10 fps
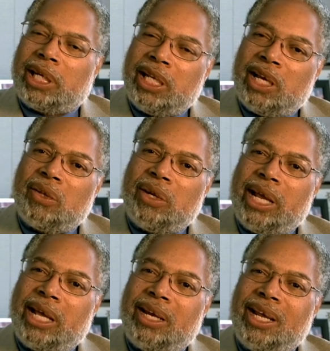but on the other
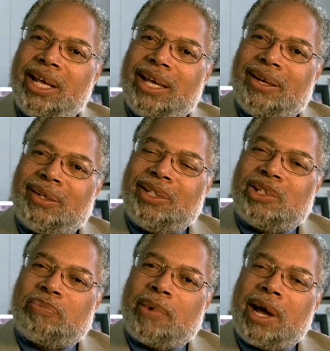hand, it'll
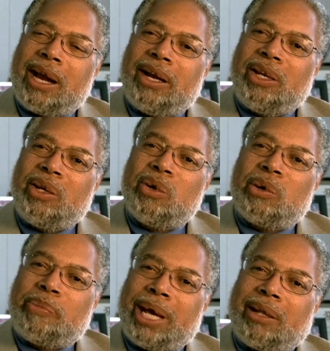inspire you
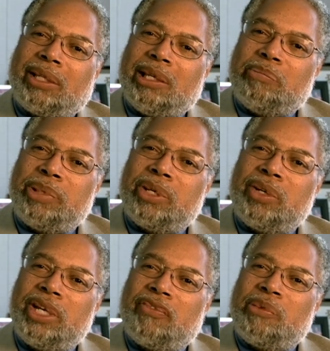about the
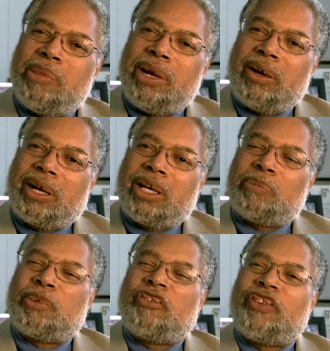ability of America to
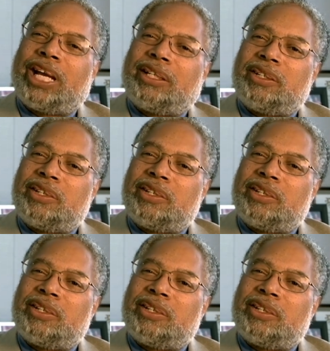perfect